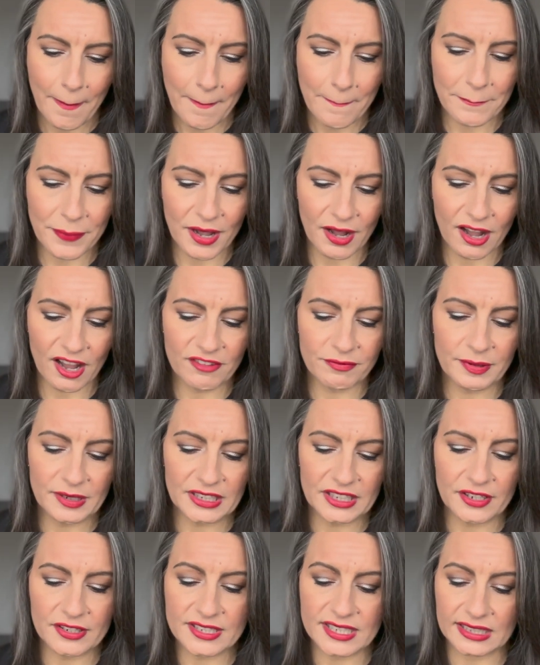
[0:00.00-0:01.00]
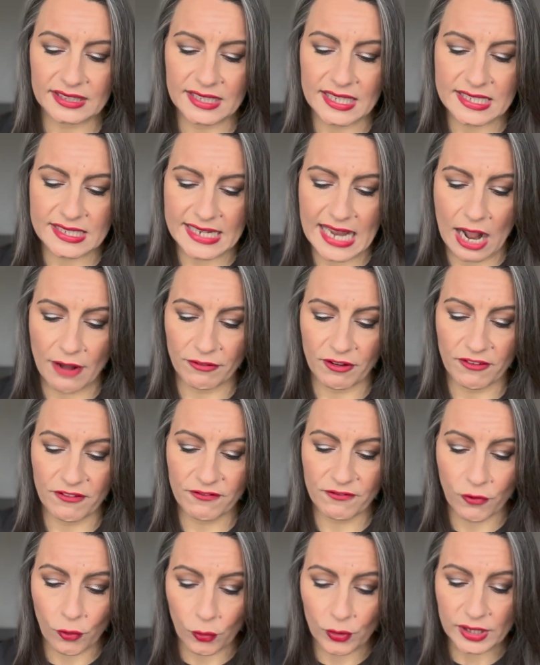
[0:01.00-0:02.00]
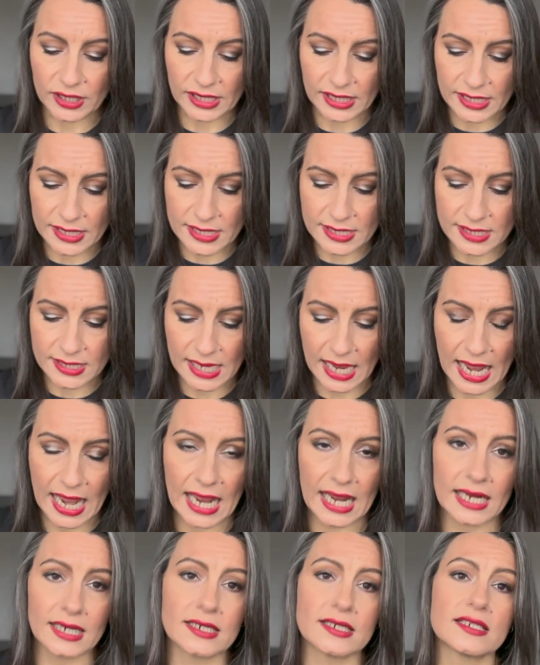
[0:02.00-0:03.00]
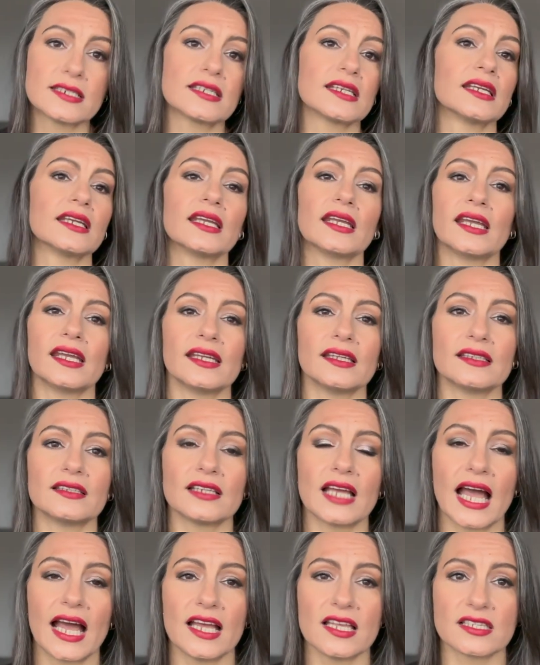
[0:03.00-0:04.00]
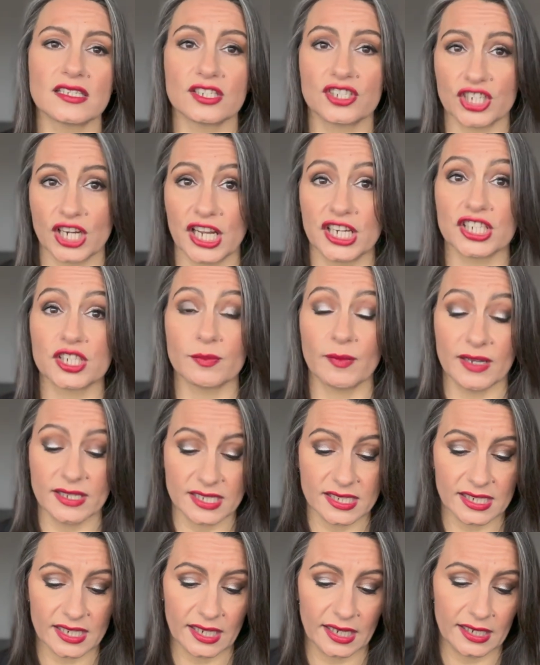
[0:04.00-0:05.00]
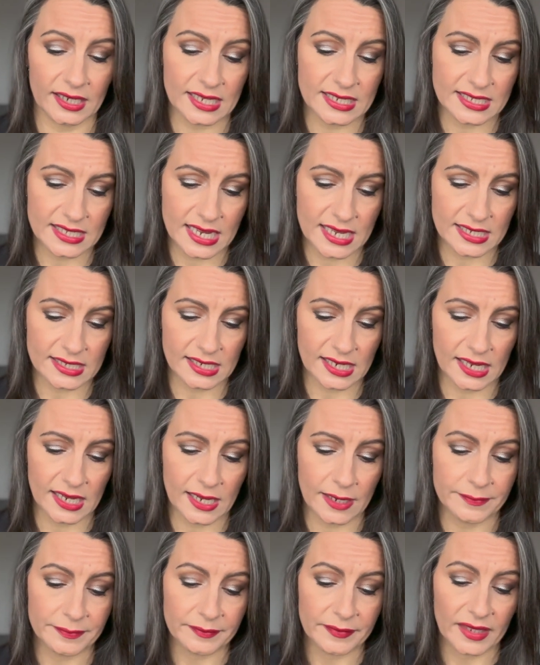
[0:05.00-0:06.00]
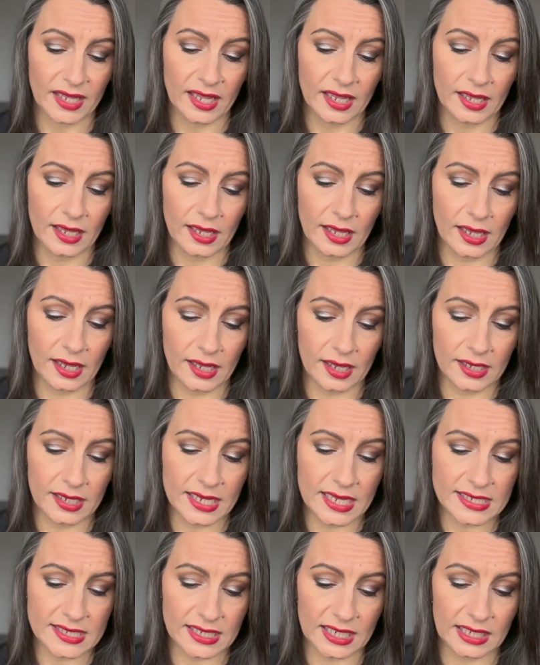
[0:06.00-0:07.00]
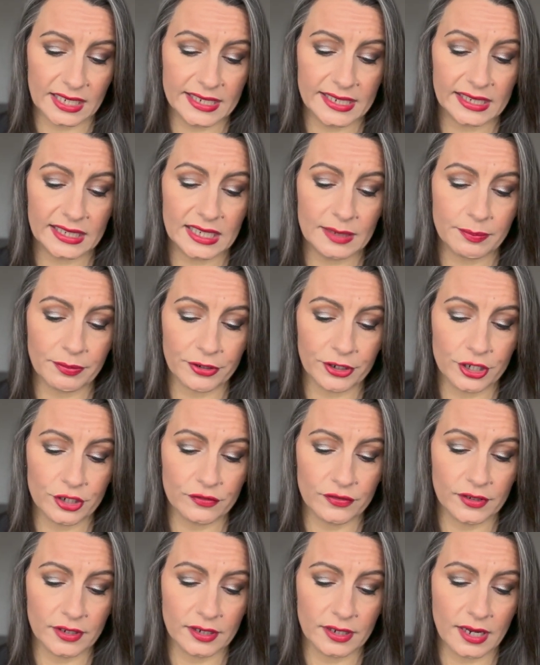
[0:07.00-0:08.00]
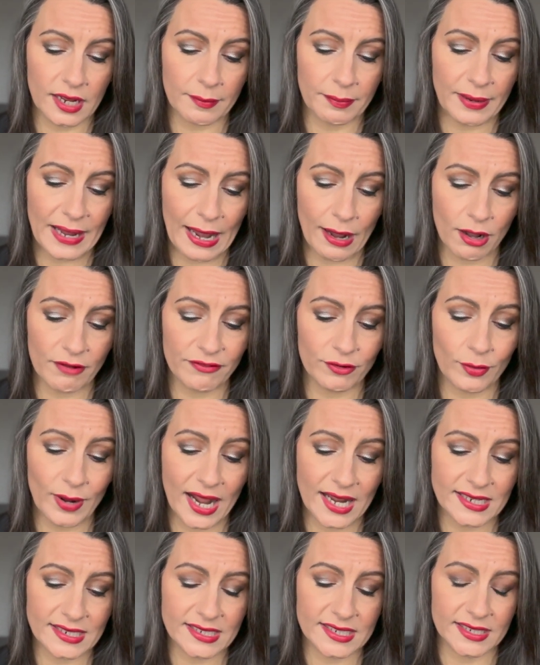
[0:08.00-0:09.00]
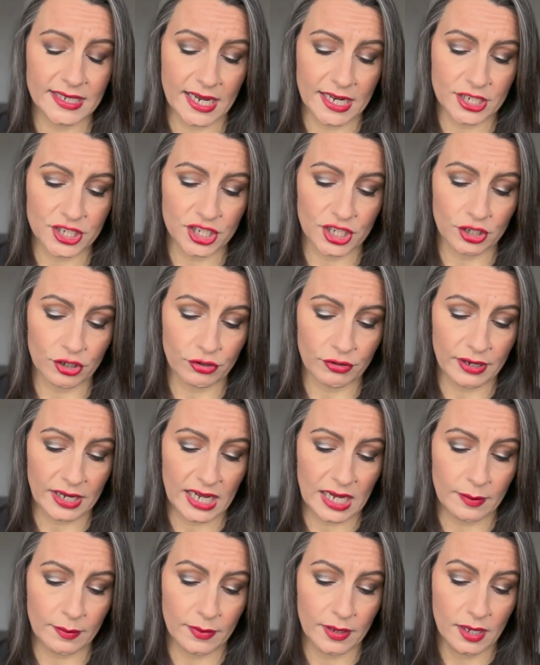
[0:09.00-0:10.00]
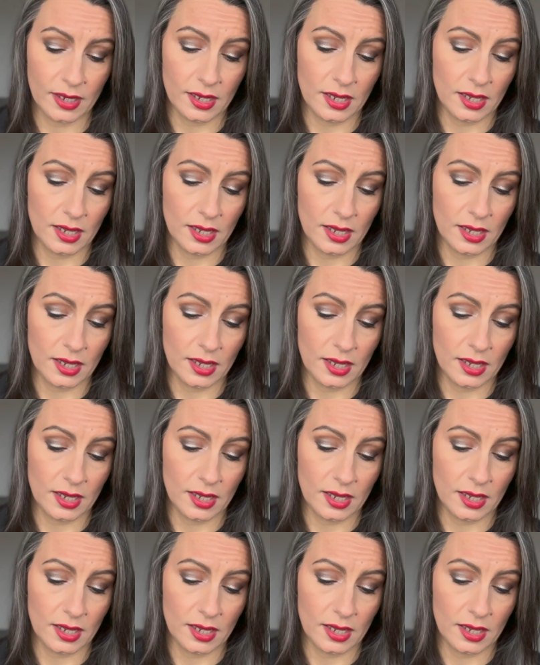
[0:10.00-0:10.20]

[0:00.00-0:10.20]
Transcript: But I've been using this now for 4 years and it has changed my skin. It says here, it's a clinically proven, powerful anti-aging cream.